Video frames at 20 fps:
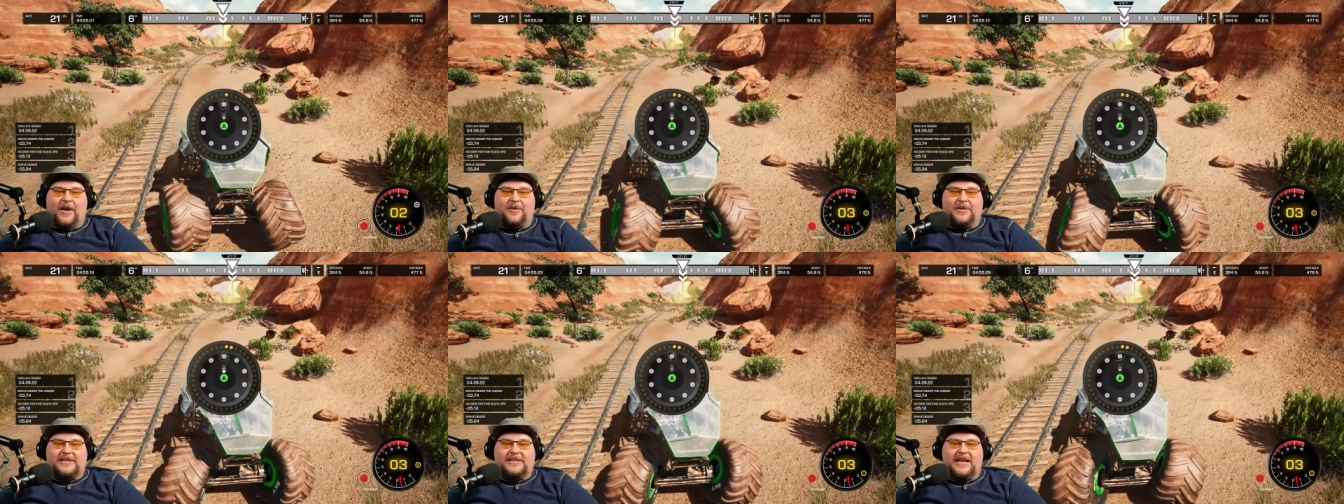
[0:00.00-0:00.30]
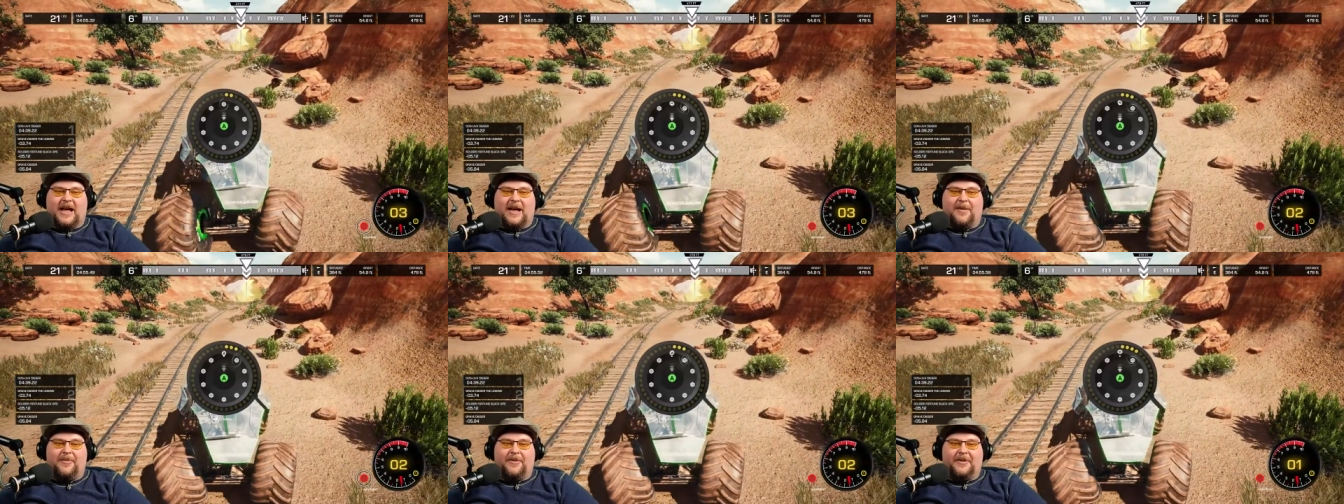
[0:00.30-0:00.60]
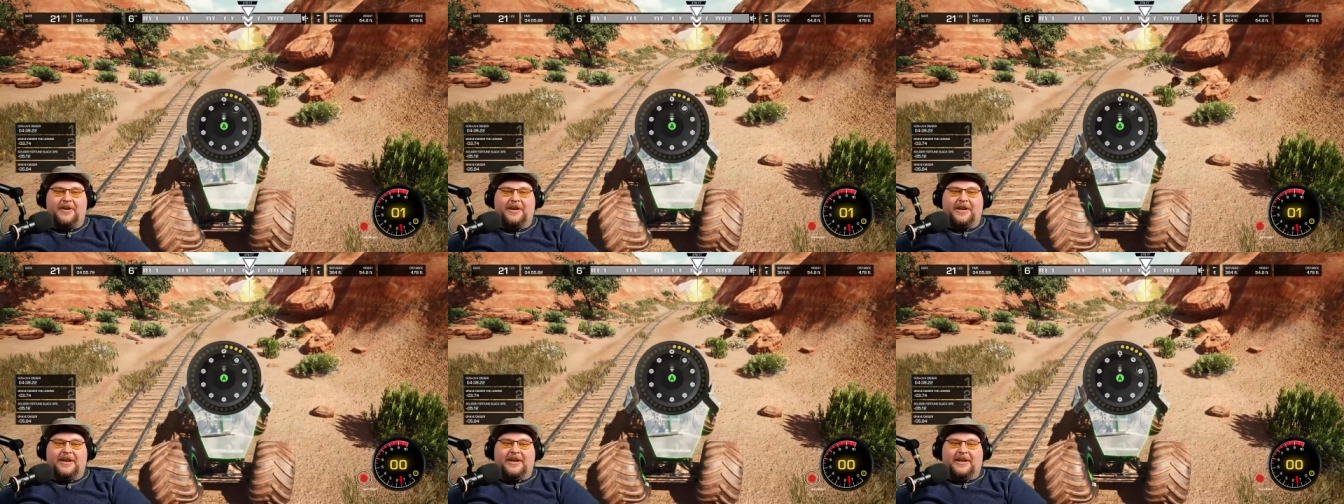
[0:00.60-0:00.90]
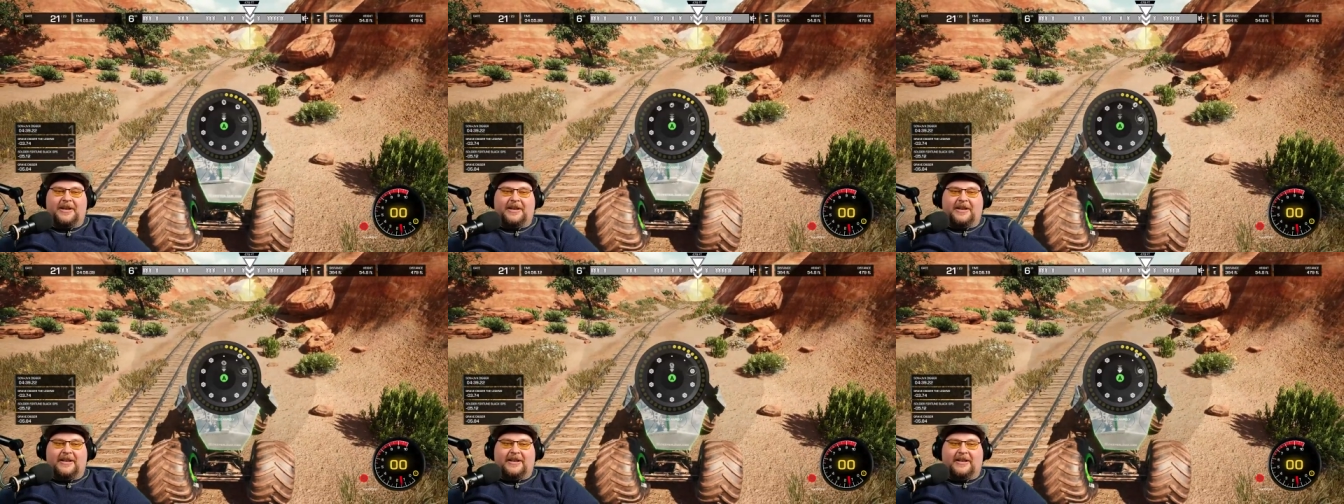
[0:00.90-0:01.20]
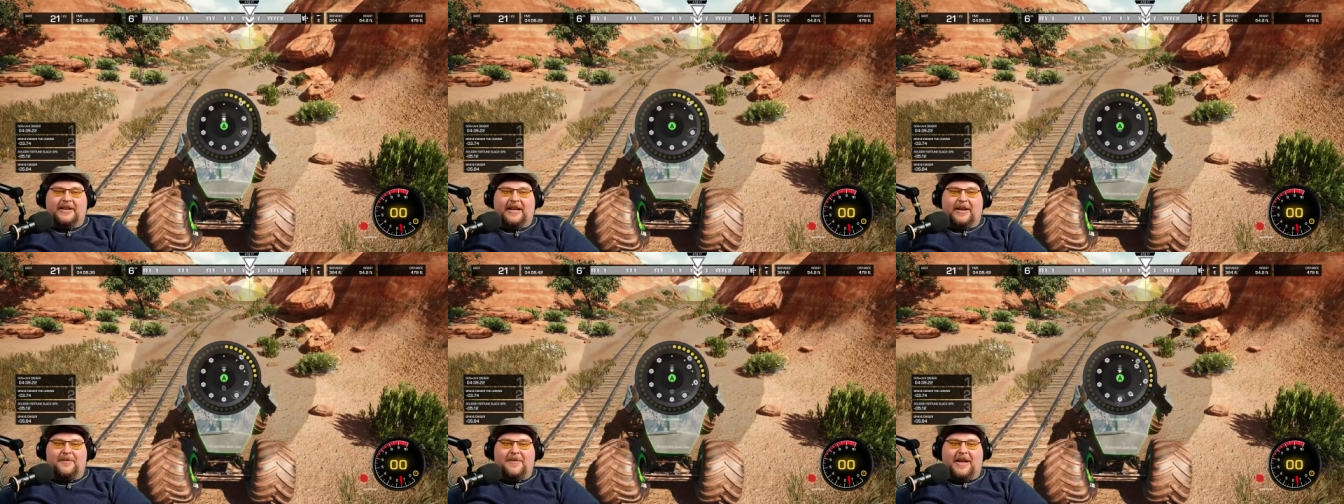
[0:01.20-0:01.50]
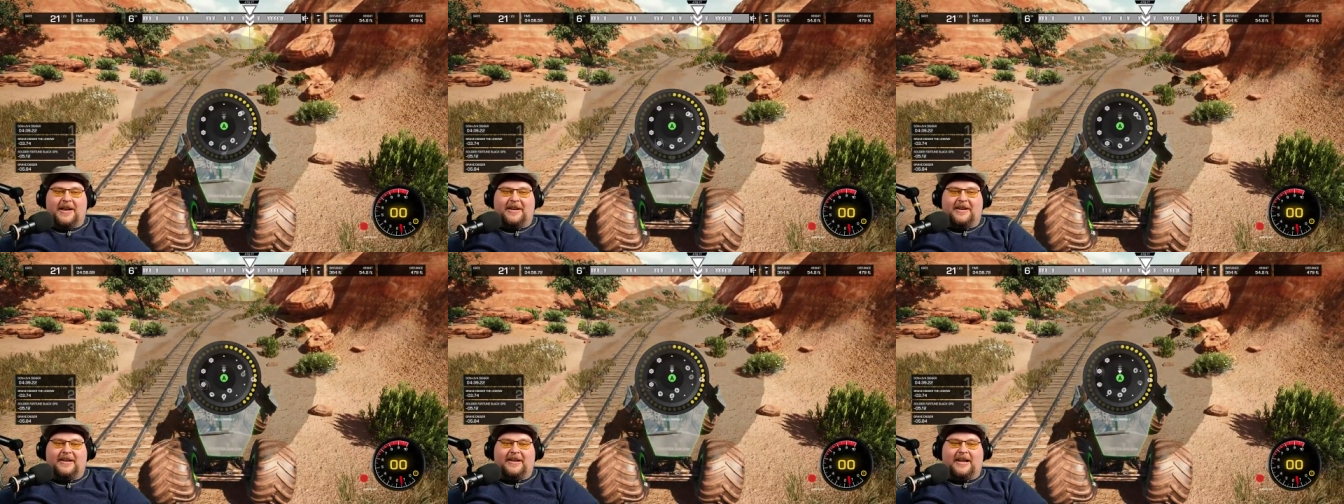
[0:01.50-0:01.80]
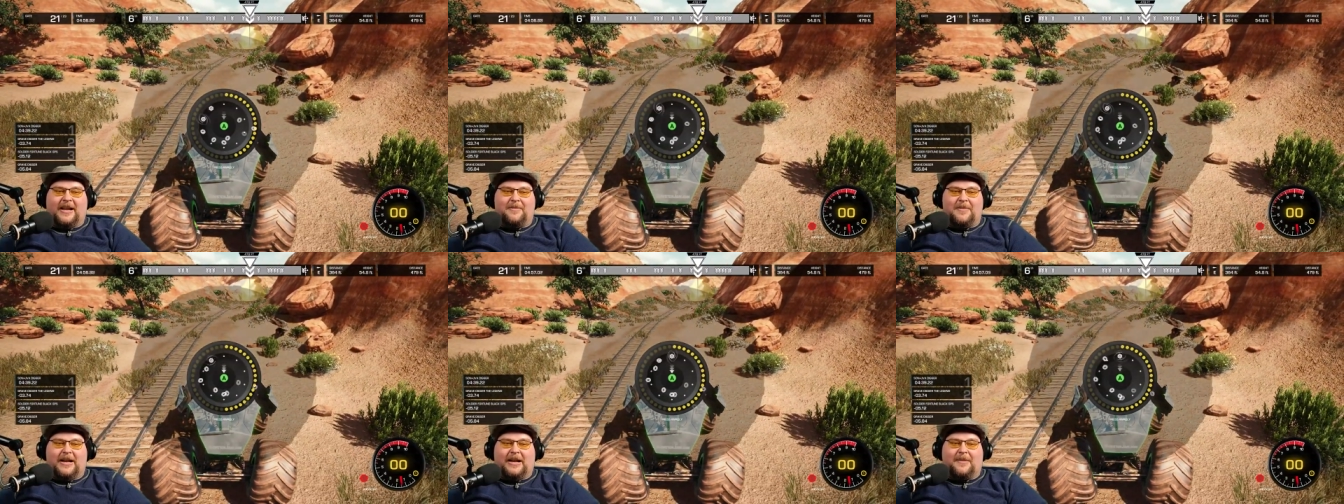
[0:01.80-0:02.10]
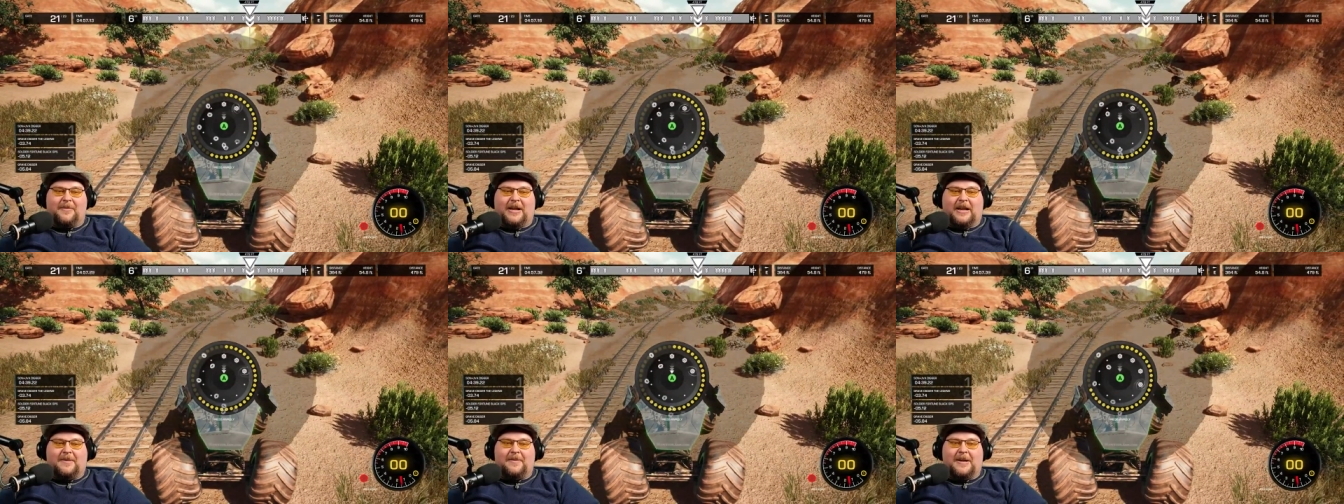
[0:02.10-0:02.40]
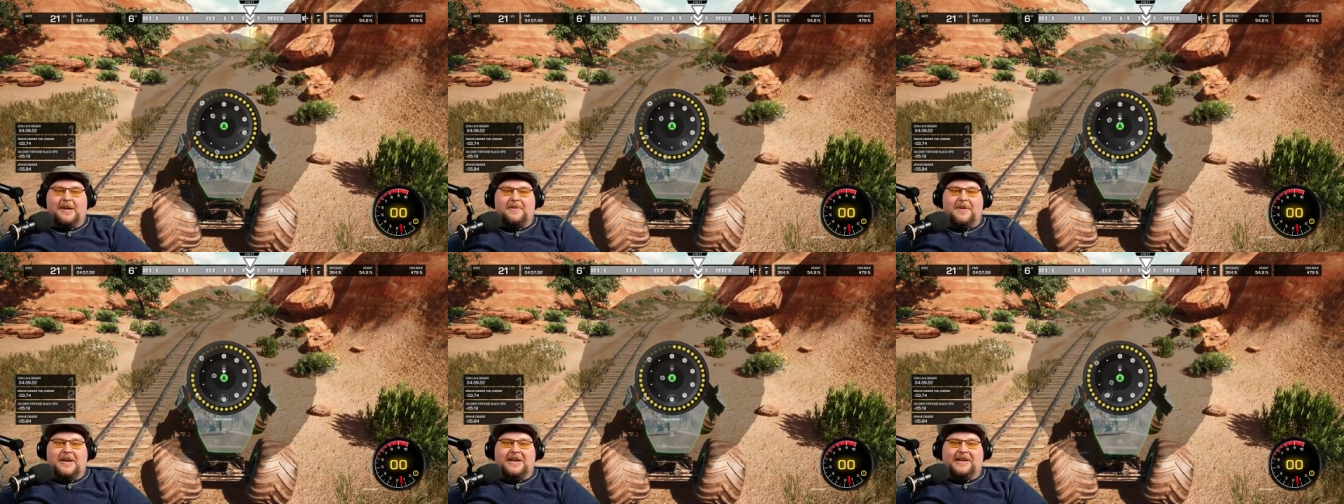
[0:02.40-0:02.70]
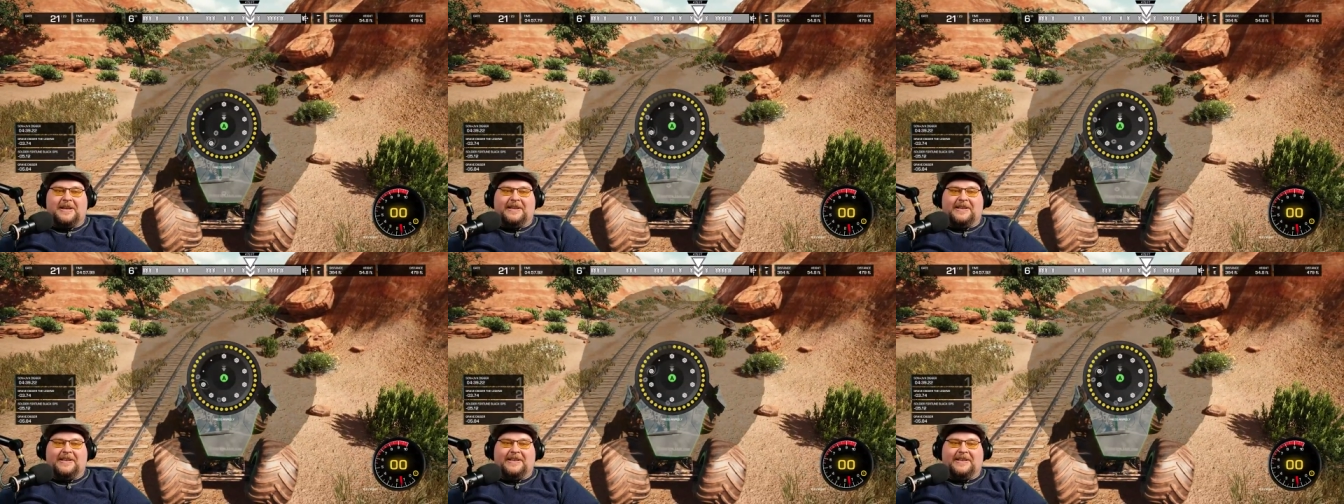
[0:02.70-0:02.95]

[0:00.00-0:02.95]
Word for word: we'll stop. Come on, come on, come on, come on, come on.